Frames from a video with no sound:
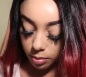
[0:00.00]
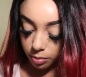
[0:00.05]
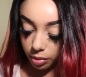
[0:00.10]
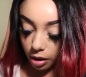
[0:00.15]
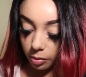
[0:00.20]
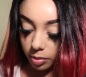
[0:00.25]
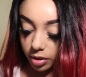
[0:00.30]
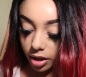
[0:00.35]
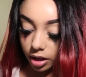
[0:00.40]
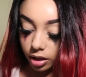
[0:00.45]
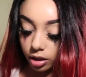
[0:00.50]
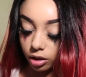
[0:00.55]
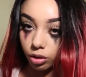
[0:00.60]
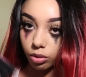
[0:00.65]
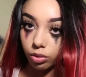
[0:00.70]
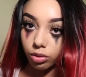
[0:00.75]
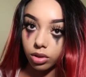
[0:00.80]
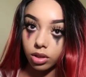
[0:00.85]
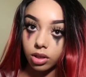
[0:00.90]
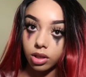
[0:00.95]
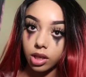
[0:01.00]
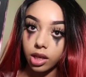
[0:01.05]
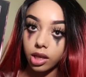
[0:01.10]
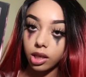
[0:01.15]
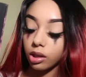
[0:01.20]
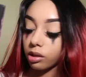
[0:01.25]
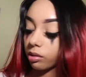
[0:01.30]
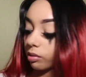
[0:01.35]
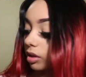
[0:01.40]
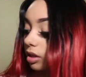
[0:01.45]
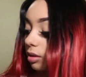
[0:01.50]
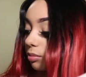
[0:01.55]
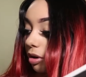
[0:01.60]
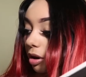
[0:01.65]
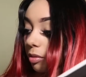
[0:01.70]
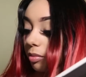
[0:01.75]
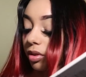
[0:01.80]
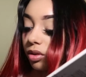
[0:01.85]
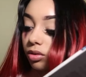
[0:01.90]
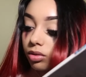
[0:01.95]
Probably not going to use this one. I'll
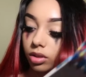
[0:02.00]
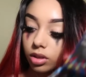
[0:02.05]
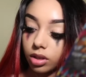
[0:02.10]
probably use